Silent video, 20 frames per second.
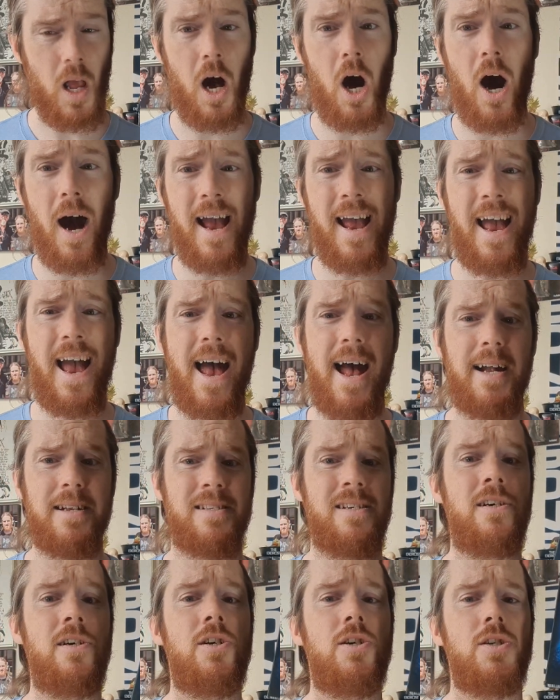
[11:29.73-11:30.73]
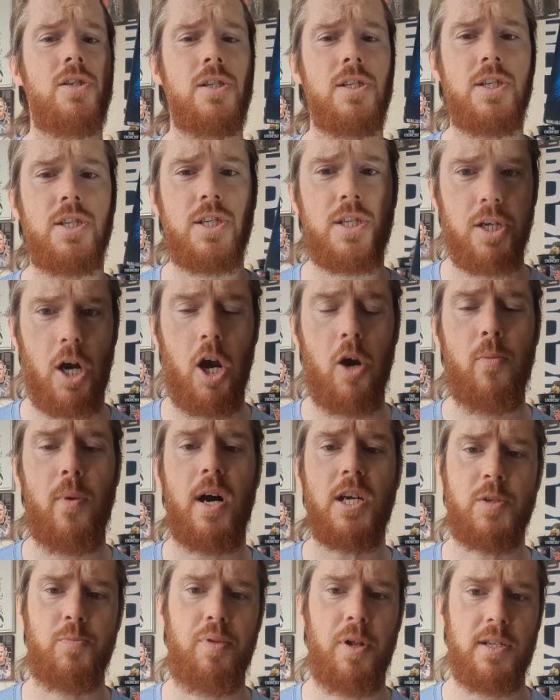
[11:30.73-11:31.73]
I had so
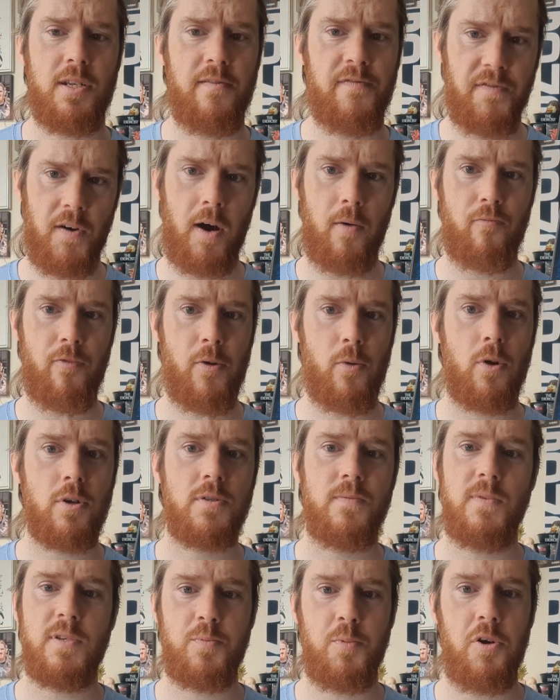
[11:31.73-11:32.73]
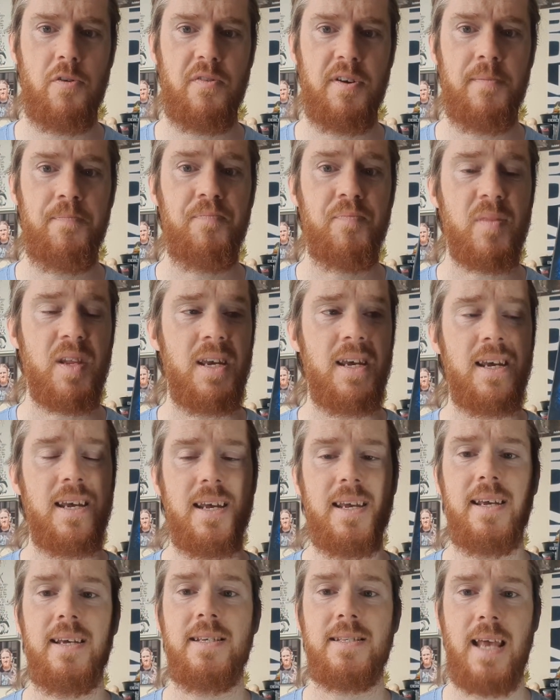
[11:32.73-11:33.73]
much bloody fun rewatching this movie.
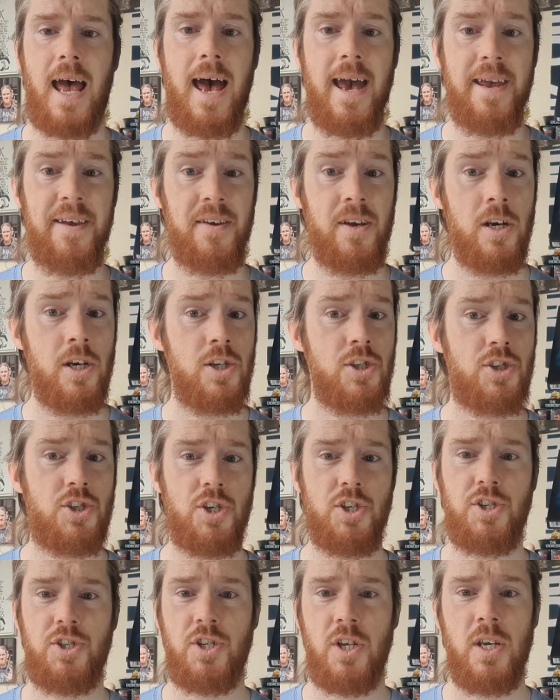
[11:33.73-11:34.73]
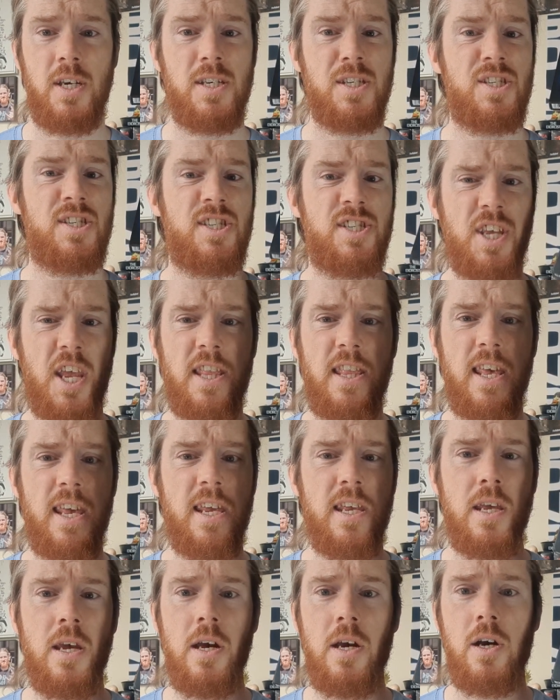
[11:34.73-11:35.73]
It is a just
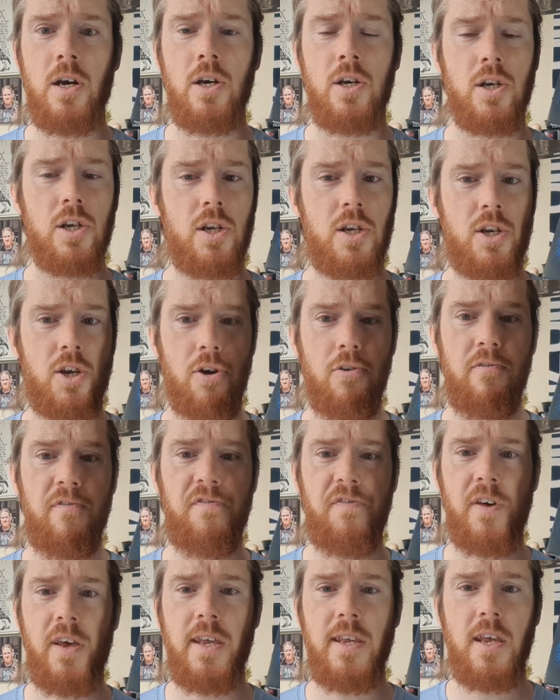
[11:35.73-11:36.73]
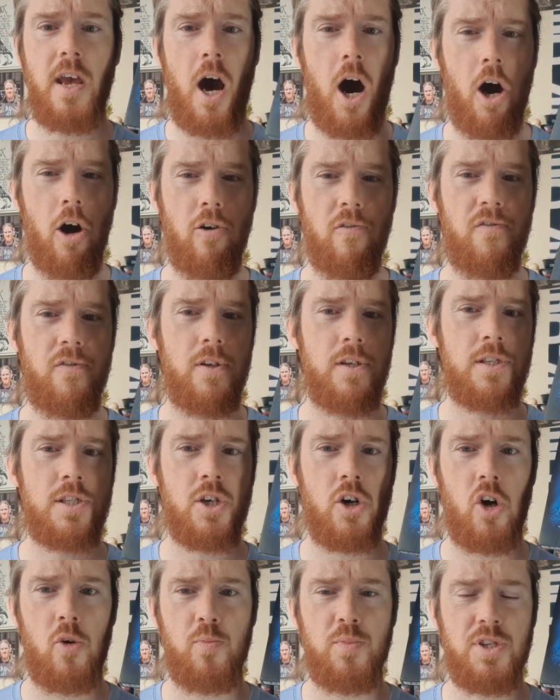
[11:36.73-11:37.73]
silly, goofy,
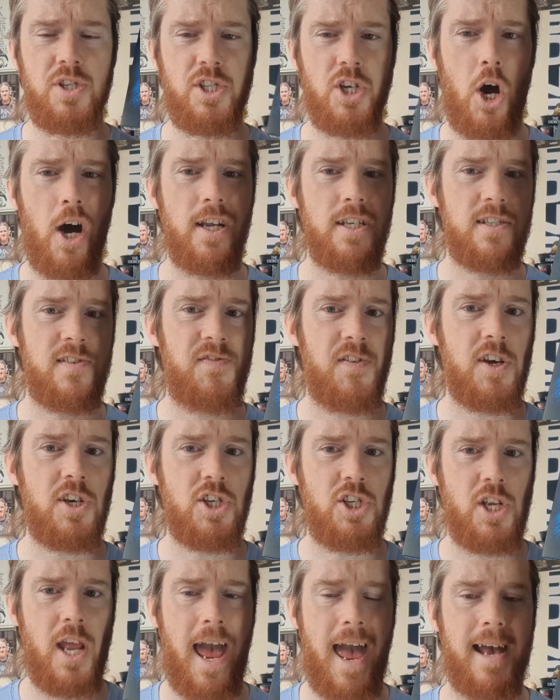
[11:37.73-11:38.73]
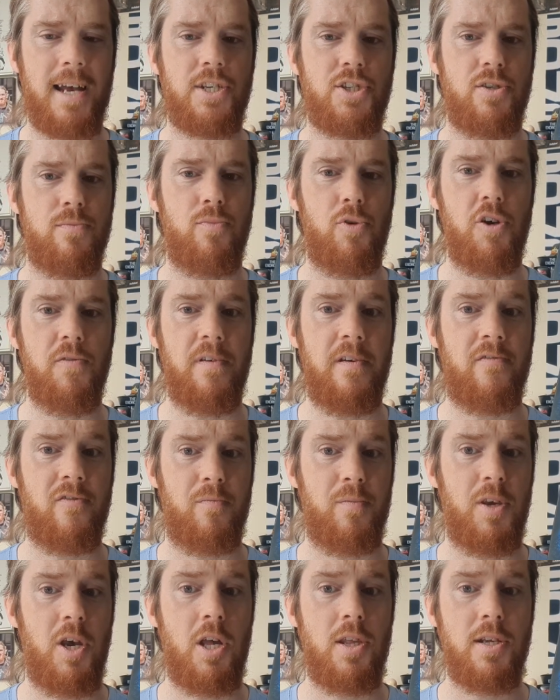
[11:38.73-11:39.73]
over-the-top science fiction action movie
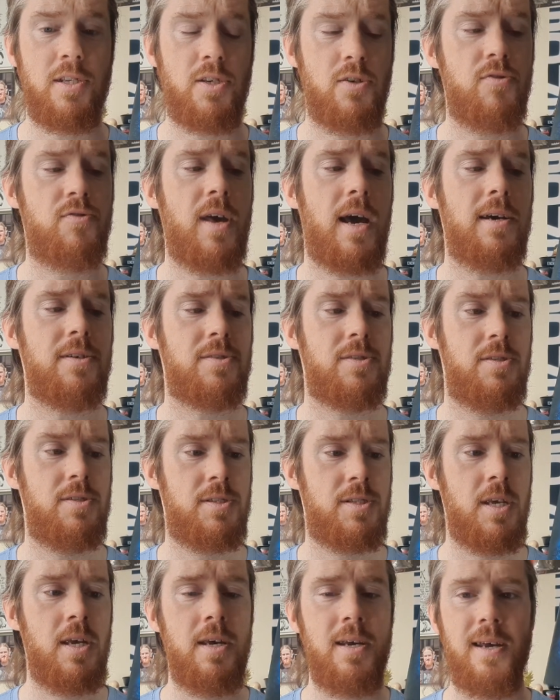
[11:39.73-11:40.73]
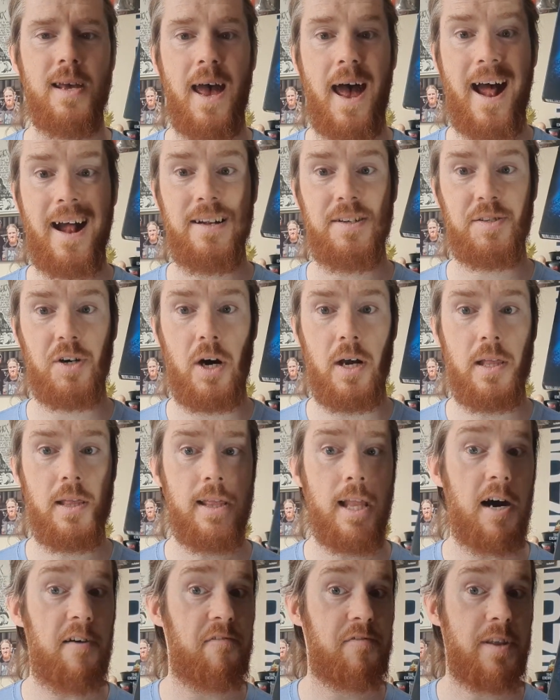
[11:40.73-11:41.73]
from the early 2000s, and I
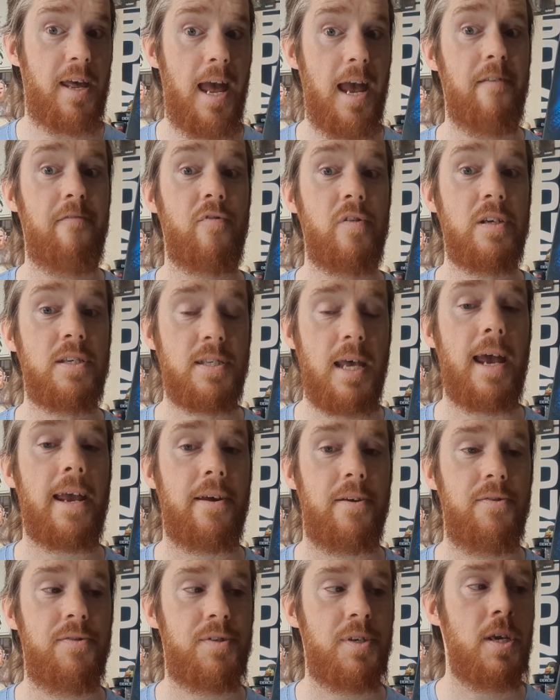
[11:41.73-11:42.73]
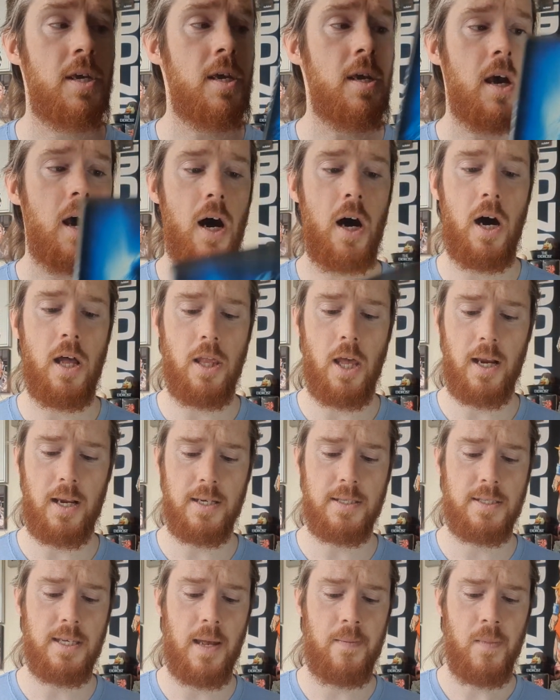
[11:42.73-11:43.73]
loved every second. Like
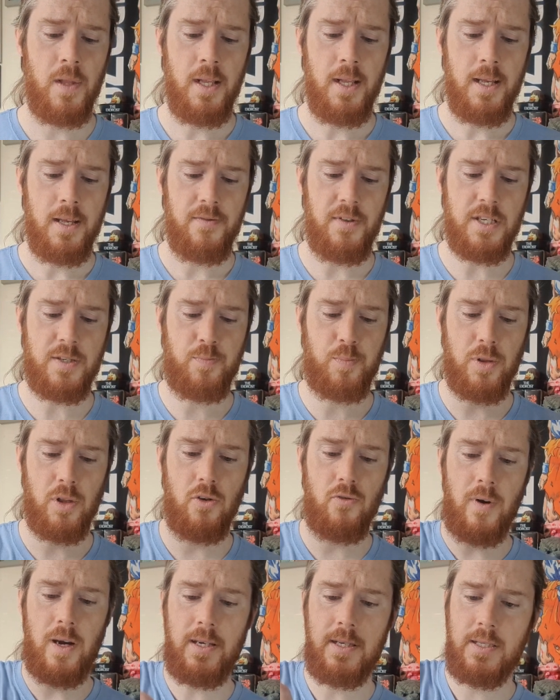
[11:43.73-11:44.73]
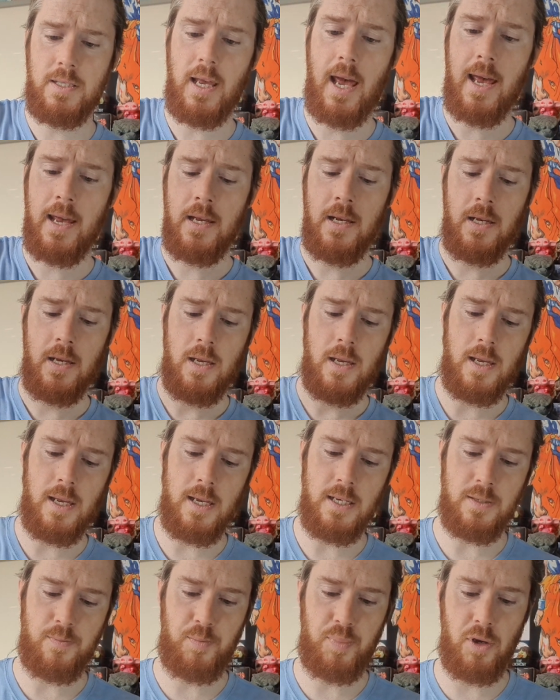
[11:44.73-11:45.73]
I said, this Blu-ray set
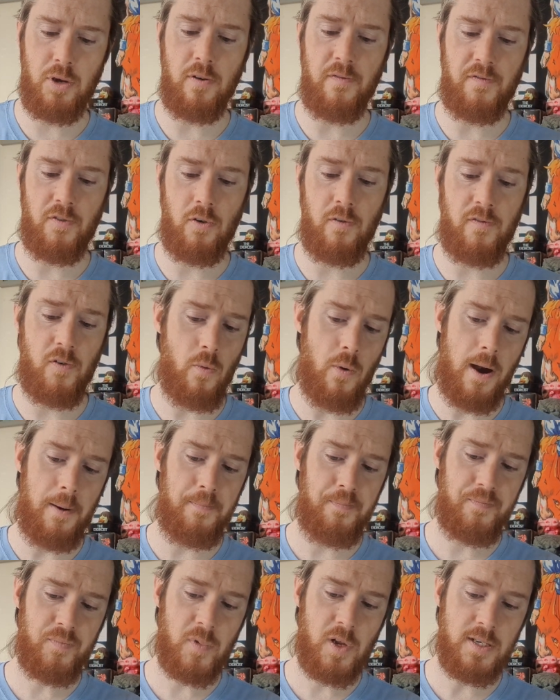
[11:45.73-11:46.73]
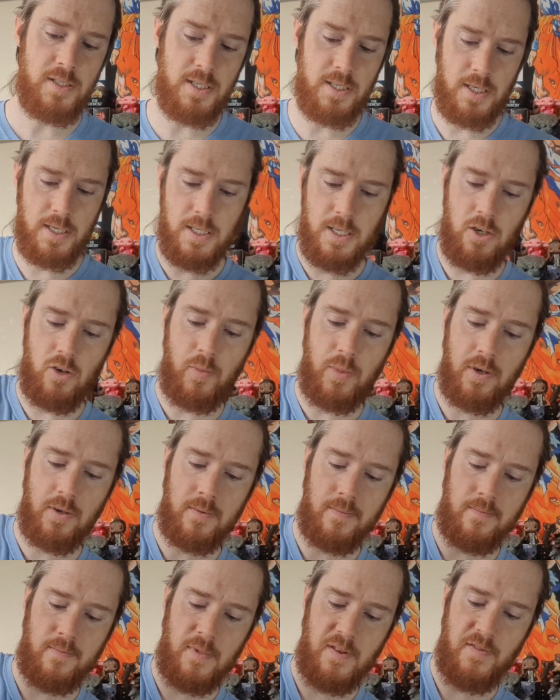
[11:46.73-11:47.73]
is beautiful, for one, because it's a steelbook.
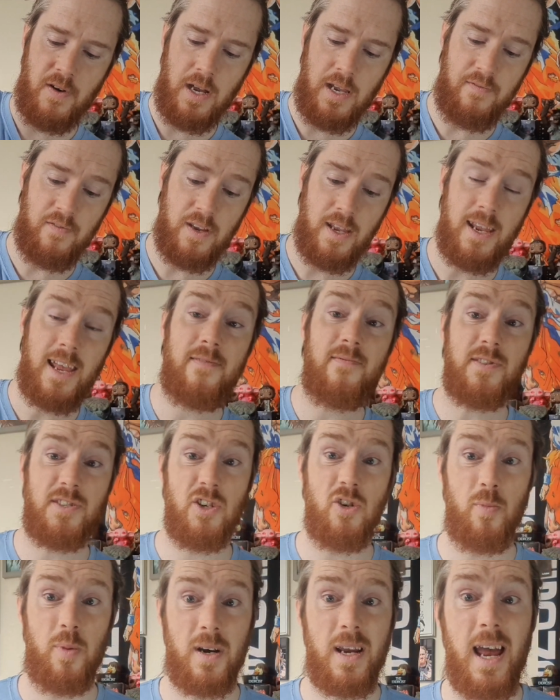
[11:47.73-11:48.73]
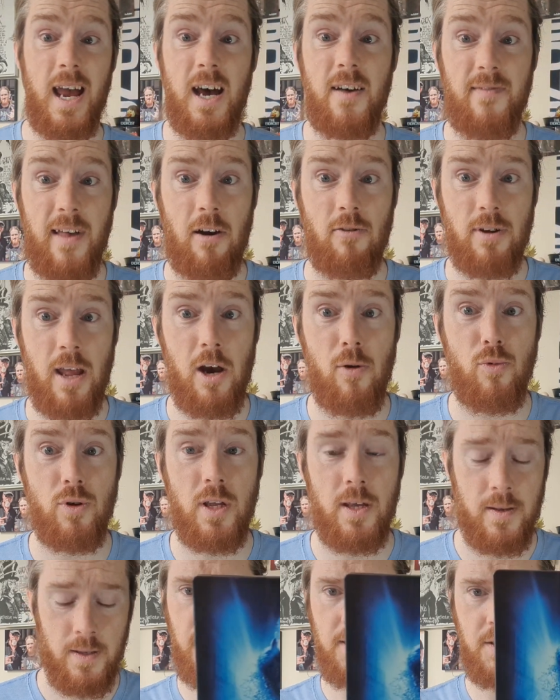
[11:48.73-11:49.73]
If I even can get the steelbook out, that would help,
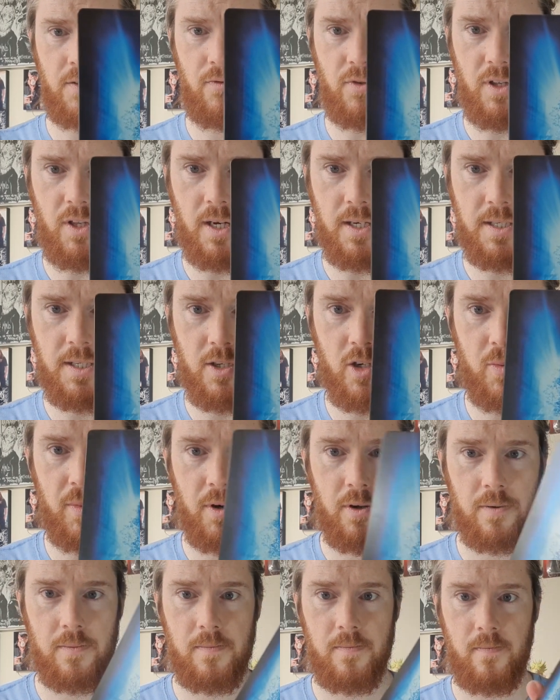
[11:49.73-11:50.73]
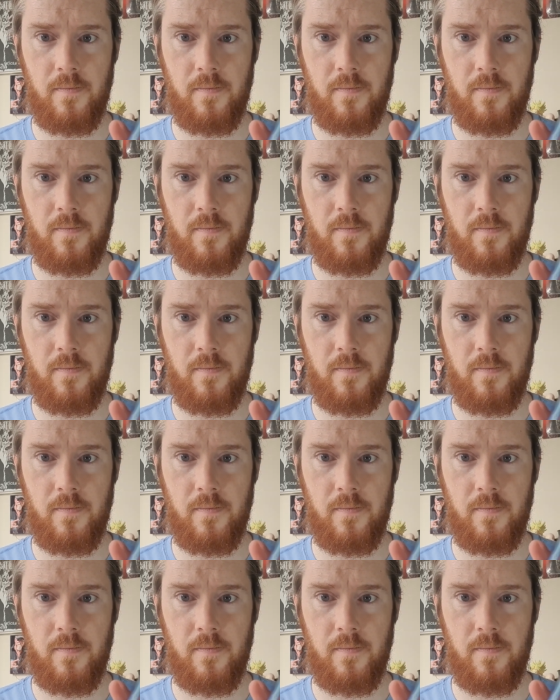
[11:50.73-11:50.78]
wouldn't it? It's a really nice steelbook.